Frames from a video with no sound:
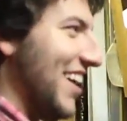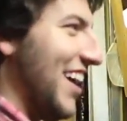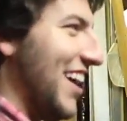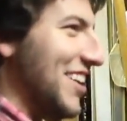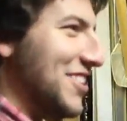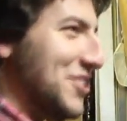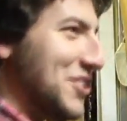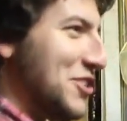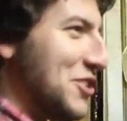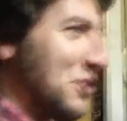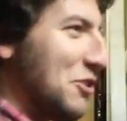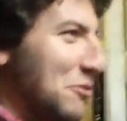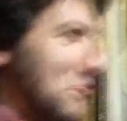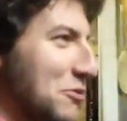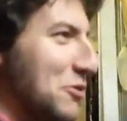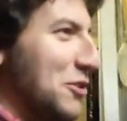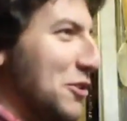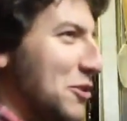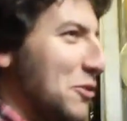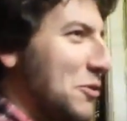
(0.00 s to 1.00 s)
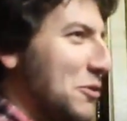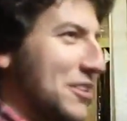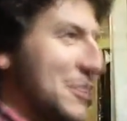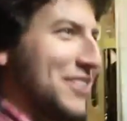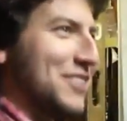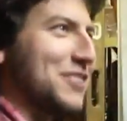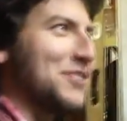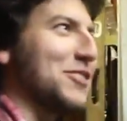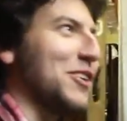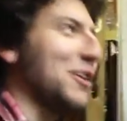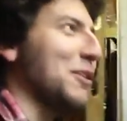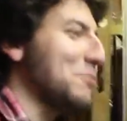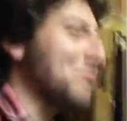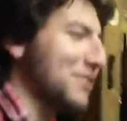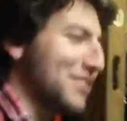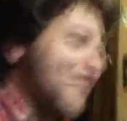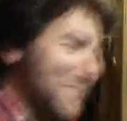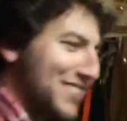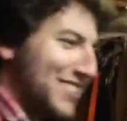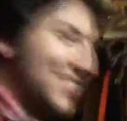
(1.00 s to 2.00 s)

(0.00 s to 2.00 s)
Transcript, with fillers: I just know him for accordion straps.